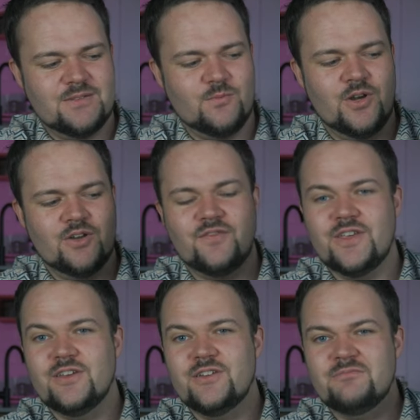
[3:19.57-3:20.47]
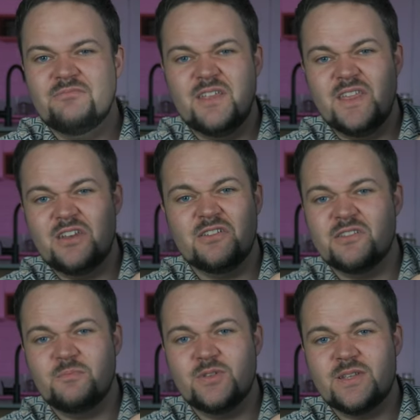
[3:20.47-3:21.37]
doesn't work for you and then you can
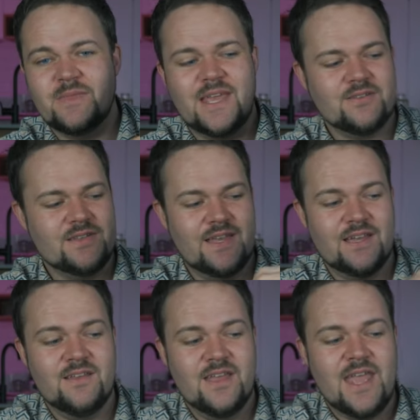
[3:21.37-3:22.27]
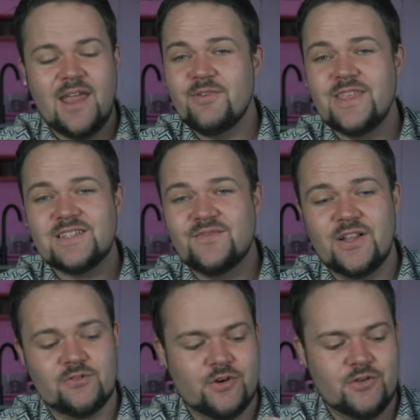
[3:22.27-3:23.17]
just put something else in there. Everything's
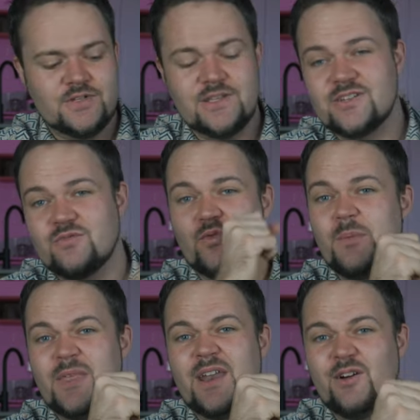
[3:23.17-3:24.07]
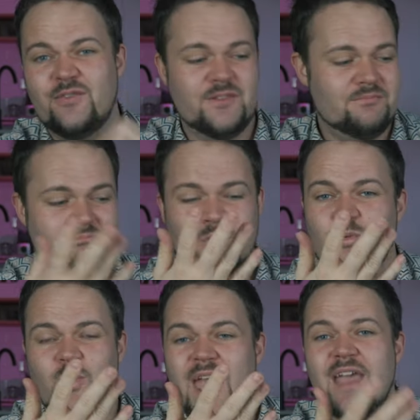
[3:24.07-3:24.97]
Velcro, so you can just rip that off and
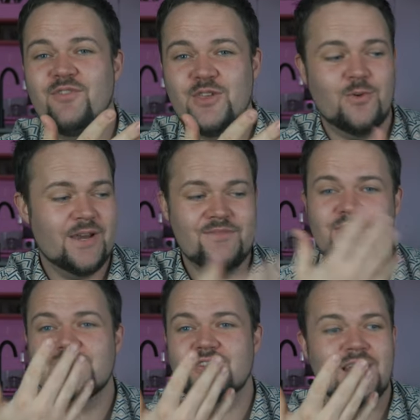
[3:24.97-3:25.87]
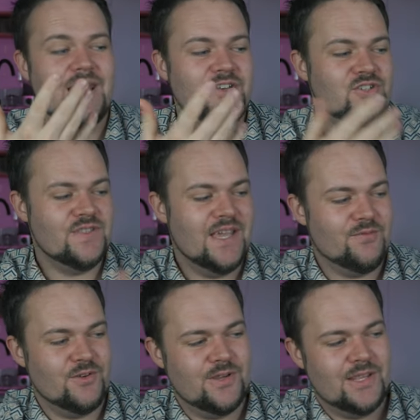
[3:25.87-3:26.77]
put whatever you want, even just your lunch in there
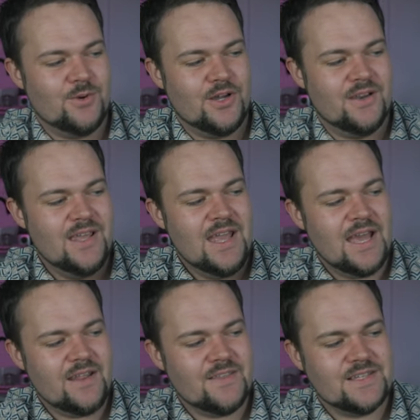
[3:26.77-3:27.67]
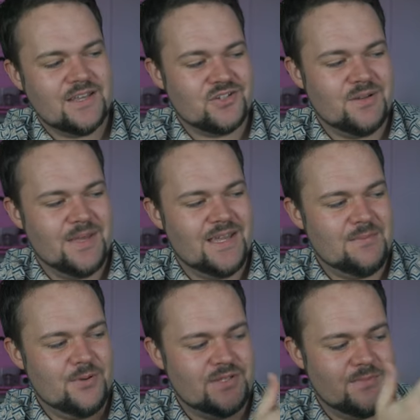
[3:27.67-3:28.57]
if you really want. Another section up here
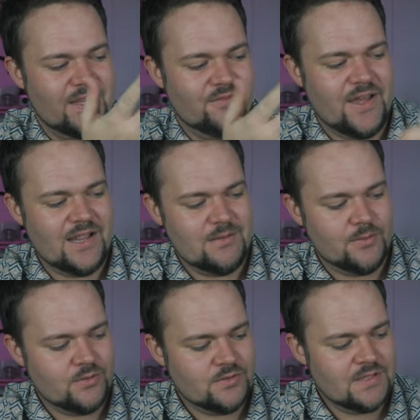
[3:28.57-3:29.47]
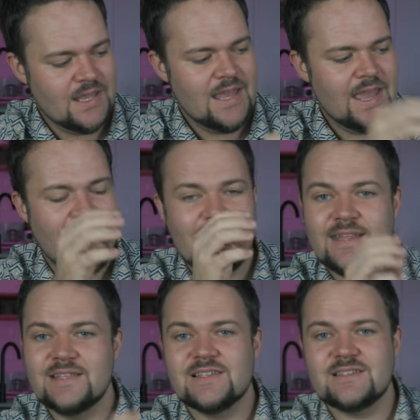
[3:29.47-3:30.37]
to put some other valuables. And
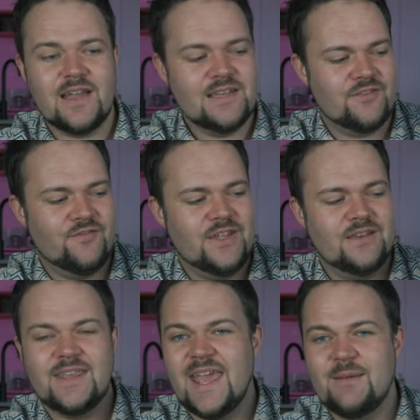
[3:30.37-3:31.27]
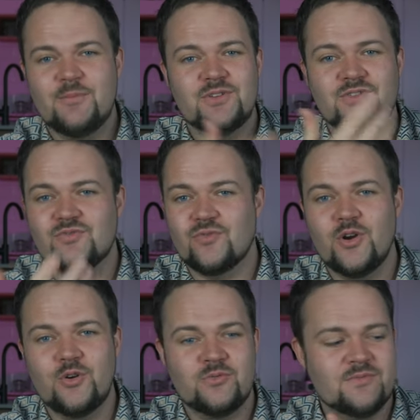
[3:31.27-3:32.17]
it's designed to fit cameras,
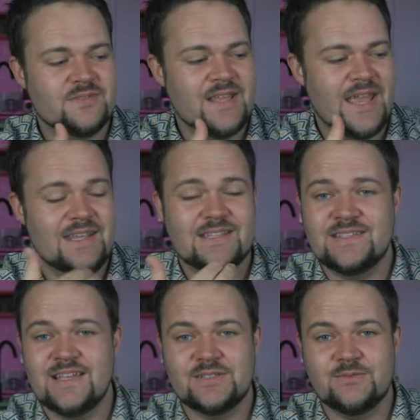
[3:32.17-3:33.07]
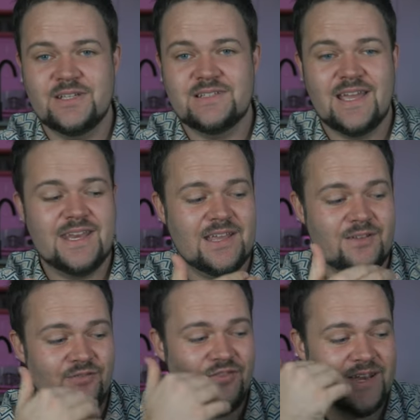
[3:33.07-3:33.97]
drones, and accessories. And it
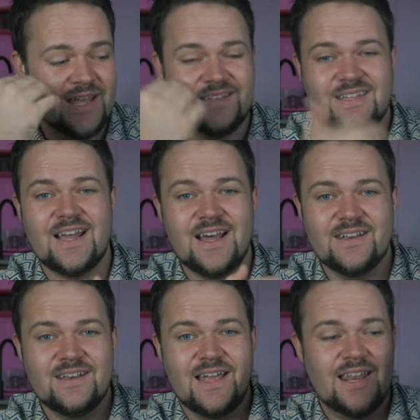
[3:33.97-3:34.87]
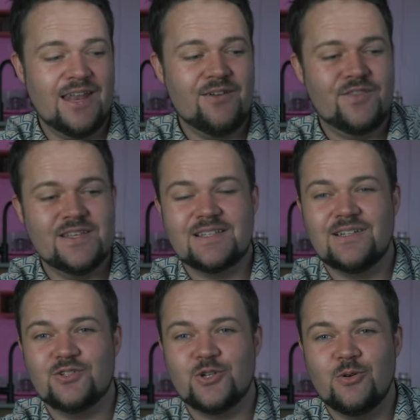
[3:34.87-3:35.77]
can fit a ton. I love this
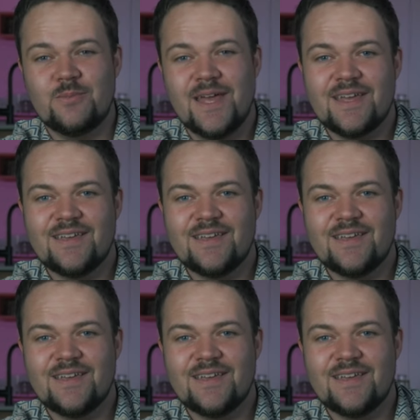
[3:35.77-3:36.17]
little shoulder bag